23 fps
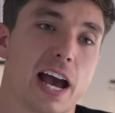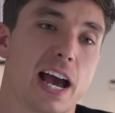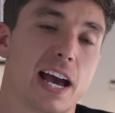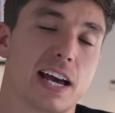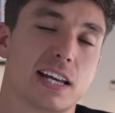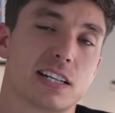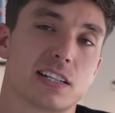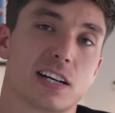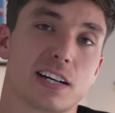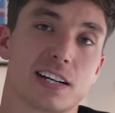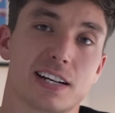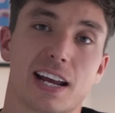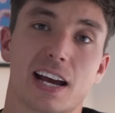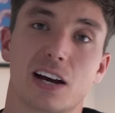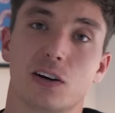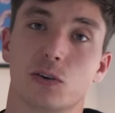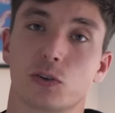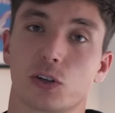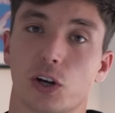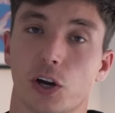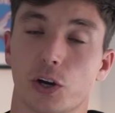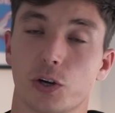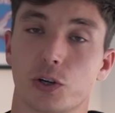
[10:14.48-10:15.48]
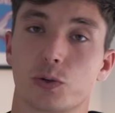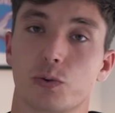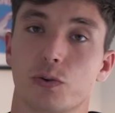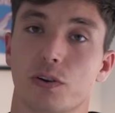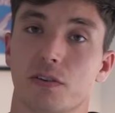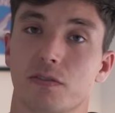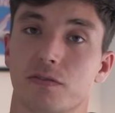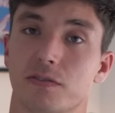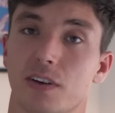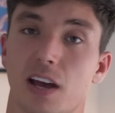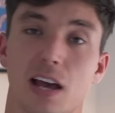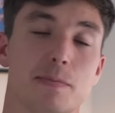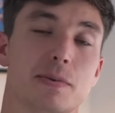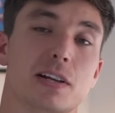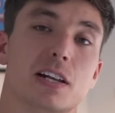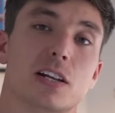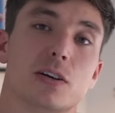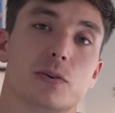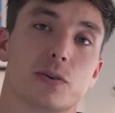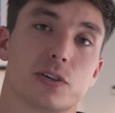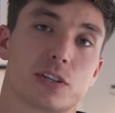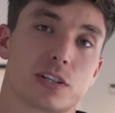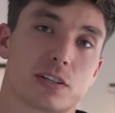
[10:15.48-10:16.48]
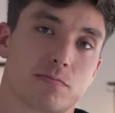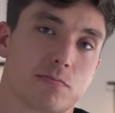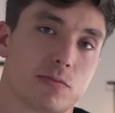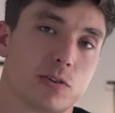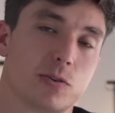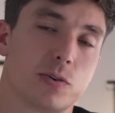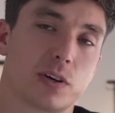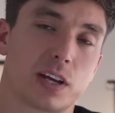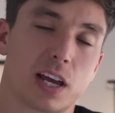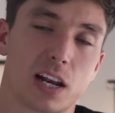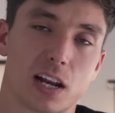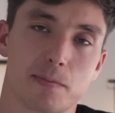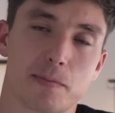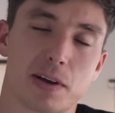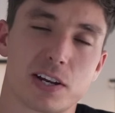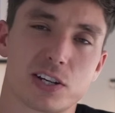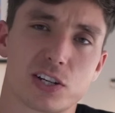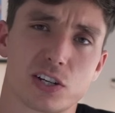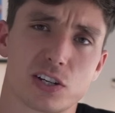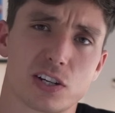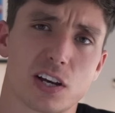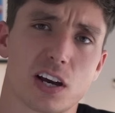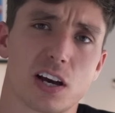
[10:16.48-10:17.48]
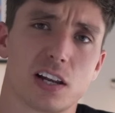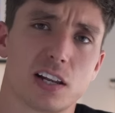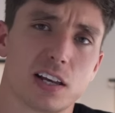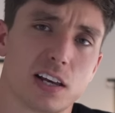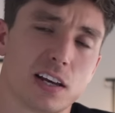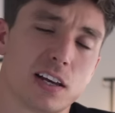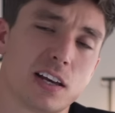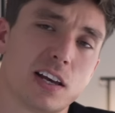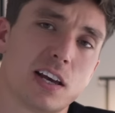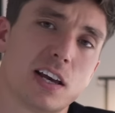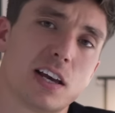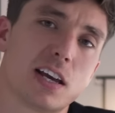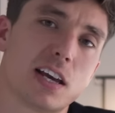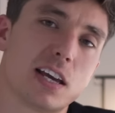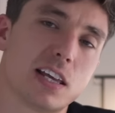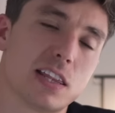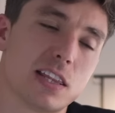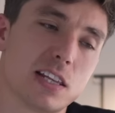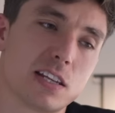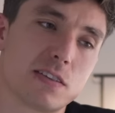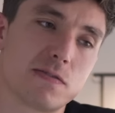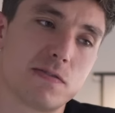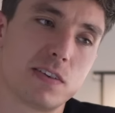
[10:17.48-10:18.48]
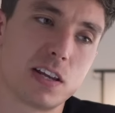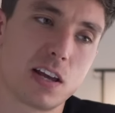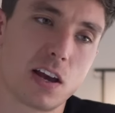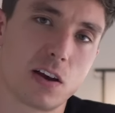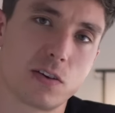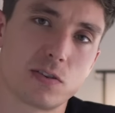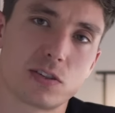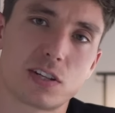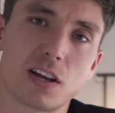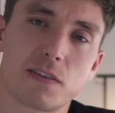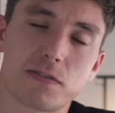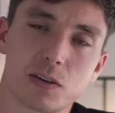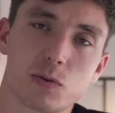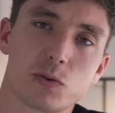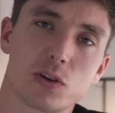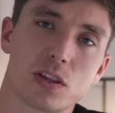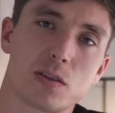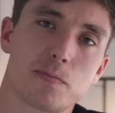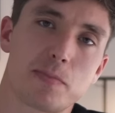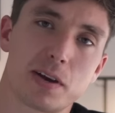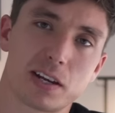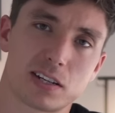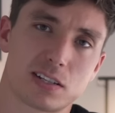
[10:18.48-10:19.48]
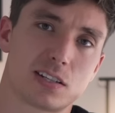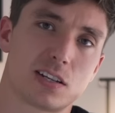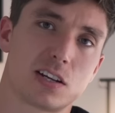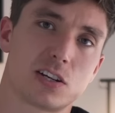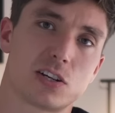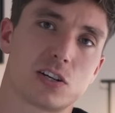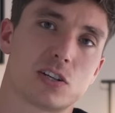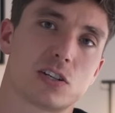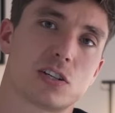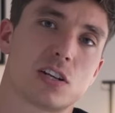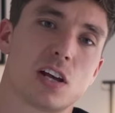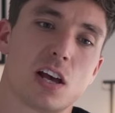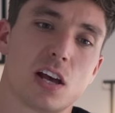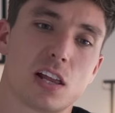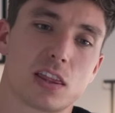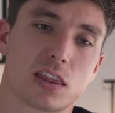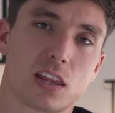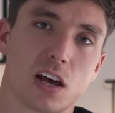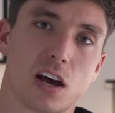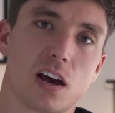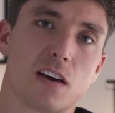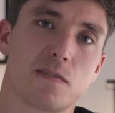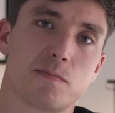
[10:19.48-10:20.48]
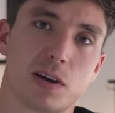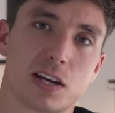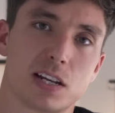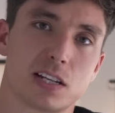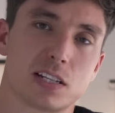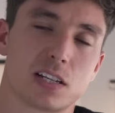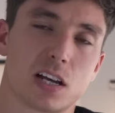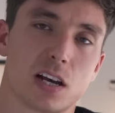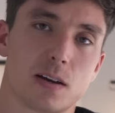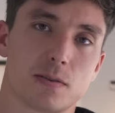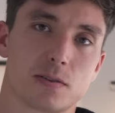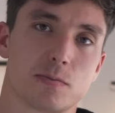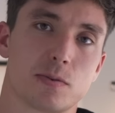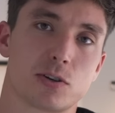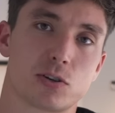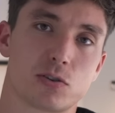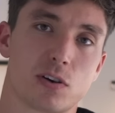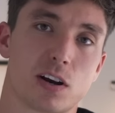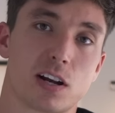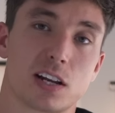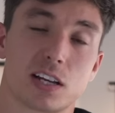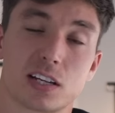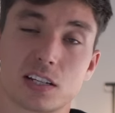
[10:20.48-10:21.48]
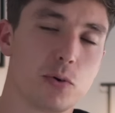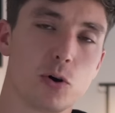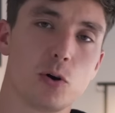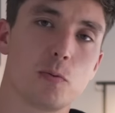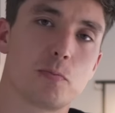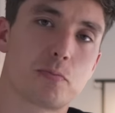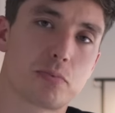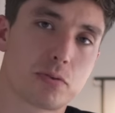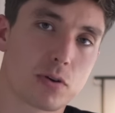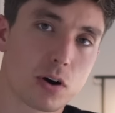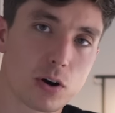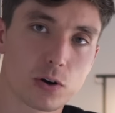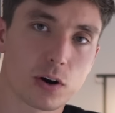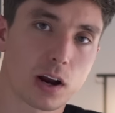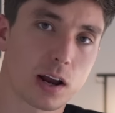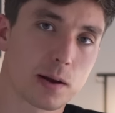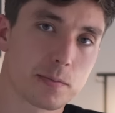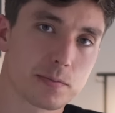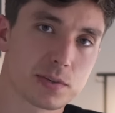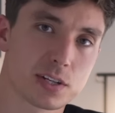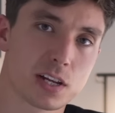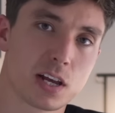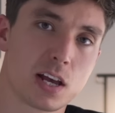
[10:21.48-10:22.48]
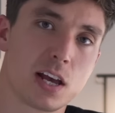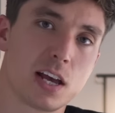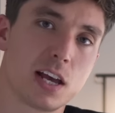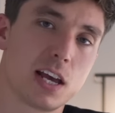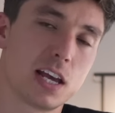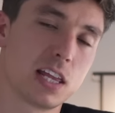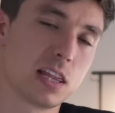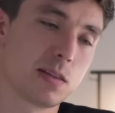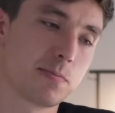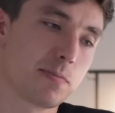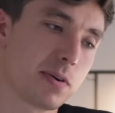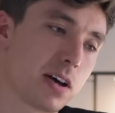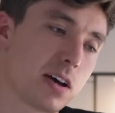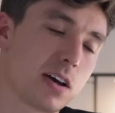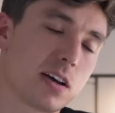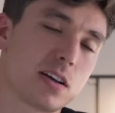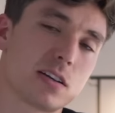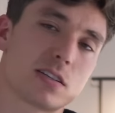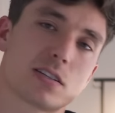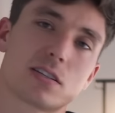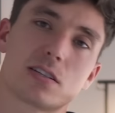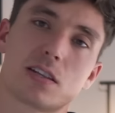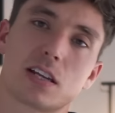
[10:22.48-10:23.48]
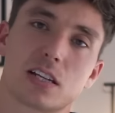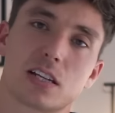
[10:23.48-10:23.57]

and I now coach with Emmett Lewis, who again, I mentioned earlier in this video. It's definitely one of the best decisions that I've made in terms of my training. I've bought programs in the past,